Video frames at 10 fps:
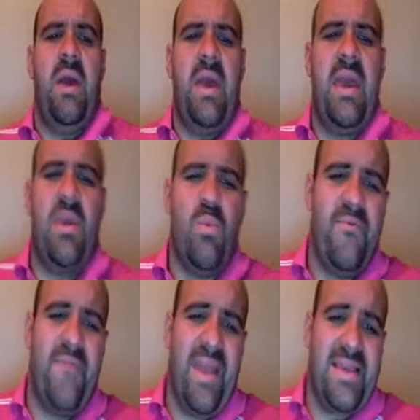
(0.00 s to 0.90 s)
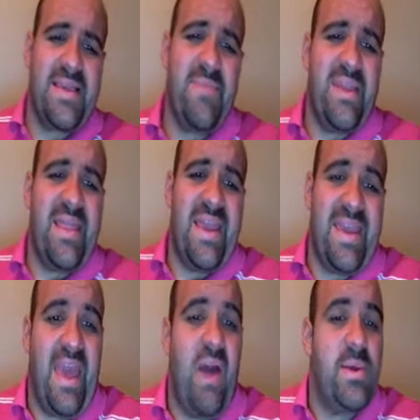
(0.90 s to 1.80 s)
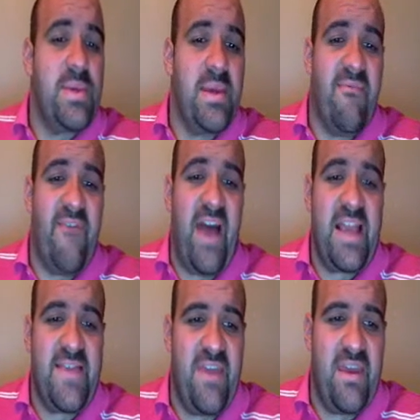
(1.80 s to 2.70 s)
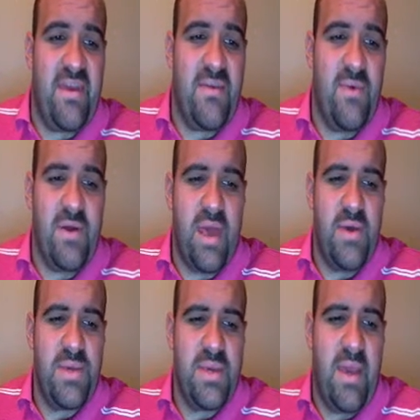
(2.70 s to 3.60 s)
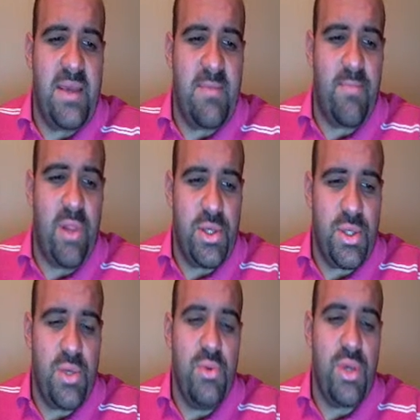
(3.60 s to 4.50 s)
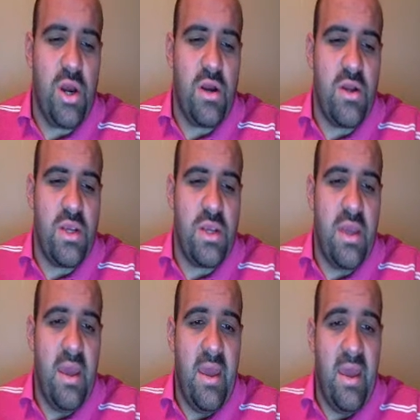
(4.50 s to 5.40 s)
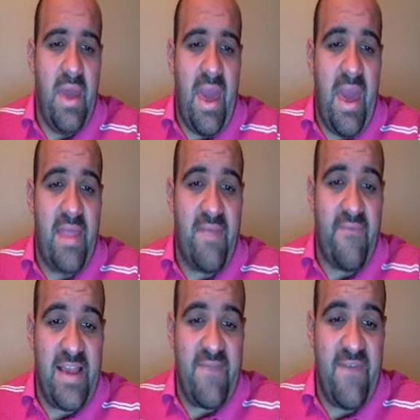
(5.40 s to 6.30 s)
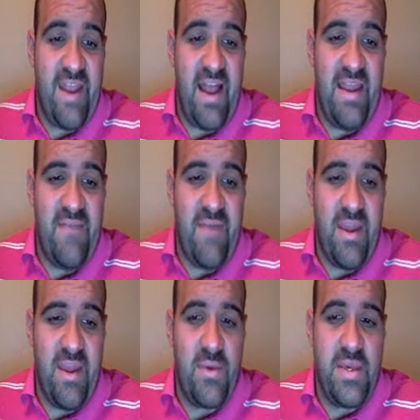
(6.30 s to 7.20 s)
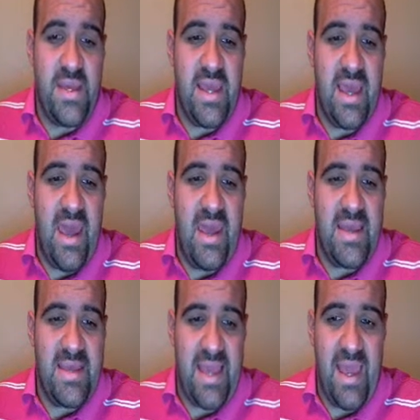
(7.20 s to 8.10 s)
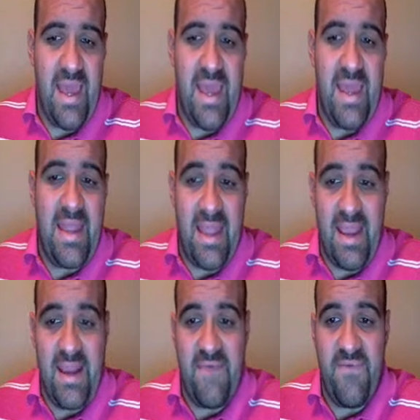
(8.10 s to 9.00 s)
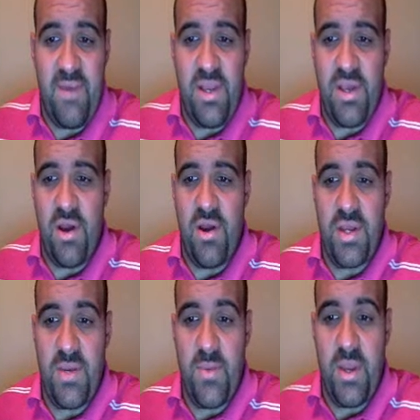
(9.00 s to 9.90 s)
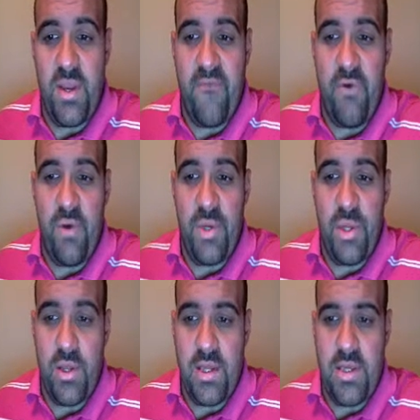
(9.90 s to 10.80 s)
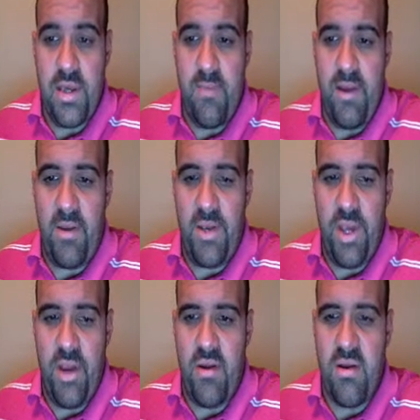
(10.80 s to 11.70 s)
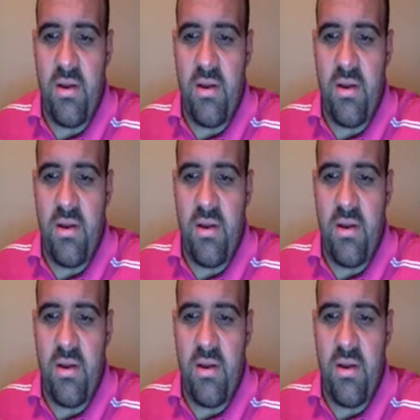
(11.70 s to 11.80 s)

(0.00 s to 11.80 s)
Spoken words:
And what if we had something like calcium phosphate? Well, calcium has a +2 charge, and the phosphate ion, right here we see it has a -3 charge. And we could, of course, look this up on our chart.